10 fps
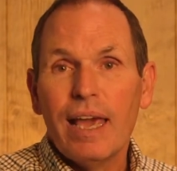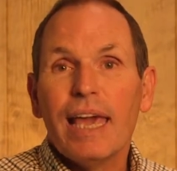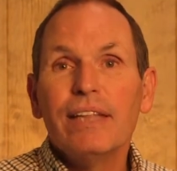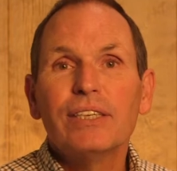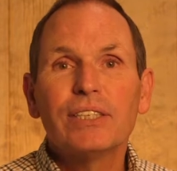
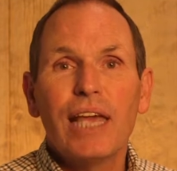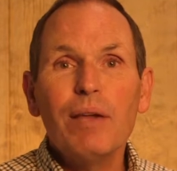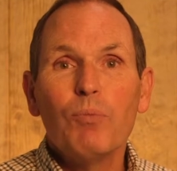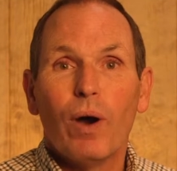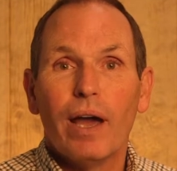In the
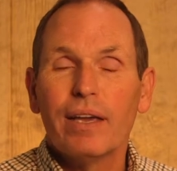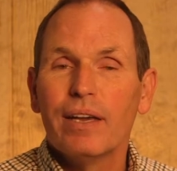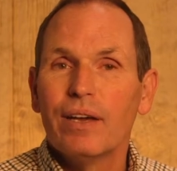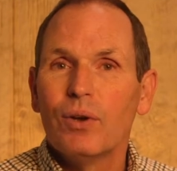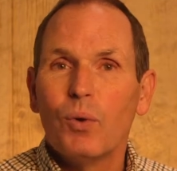same way,
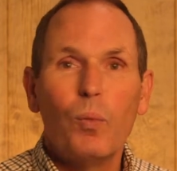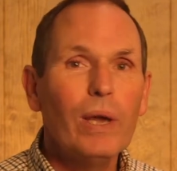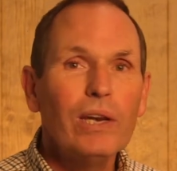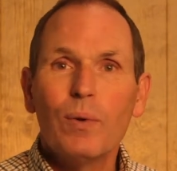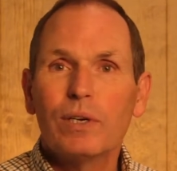we
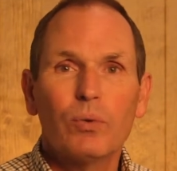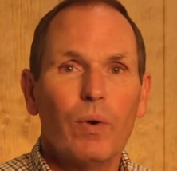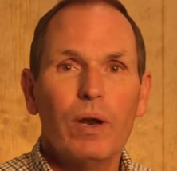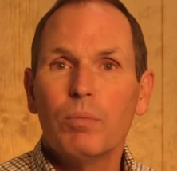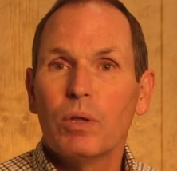know
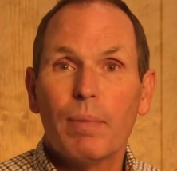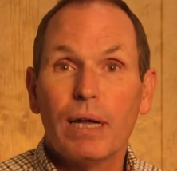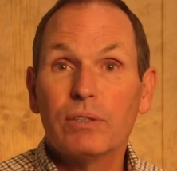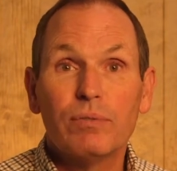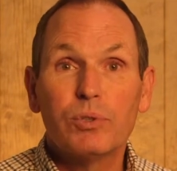incredible
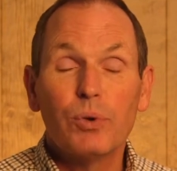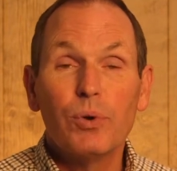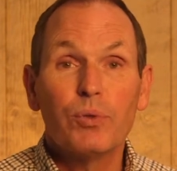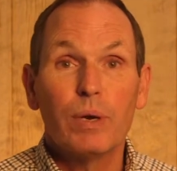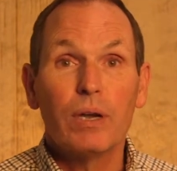amounts of
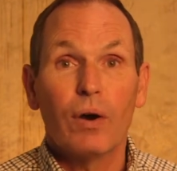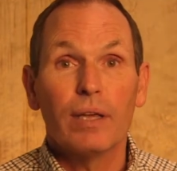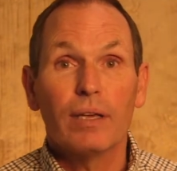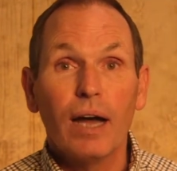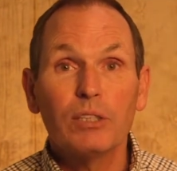truth
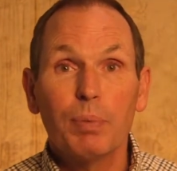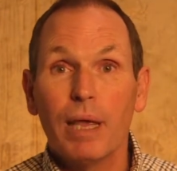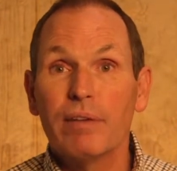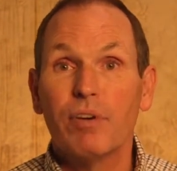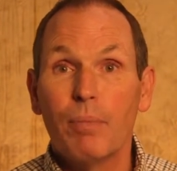regarding God's
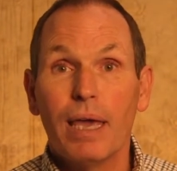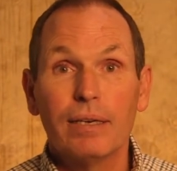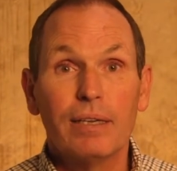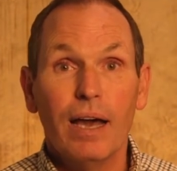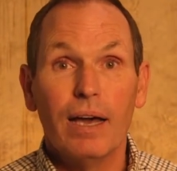plan for
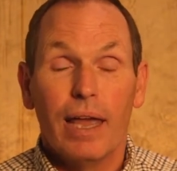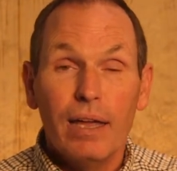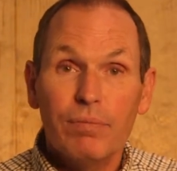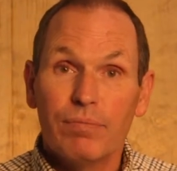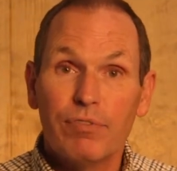mankind
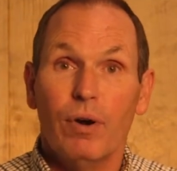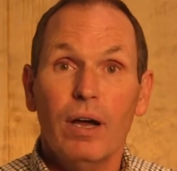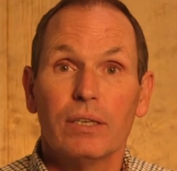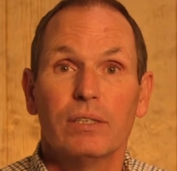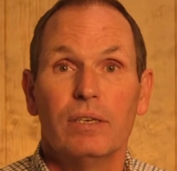and for
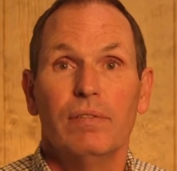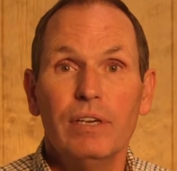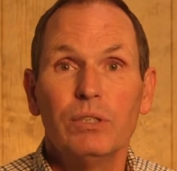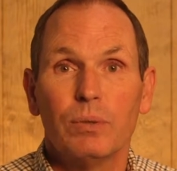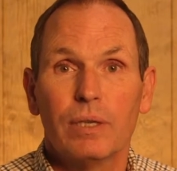us
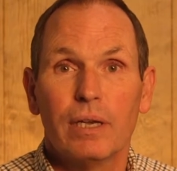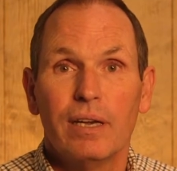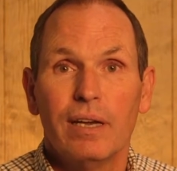individually,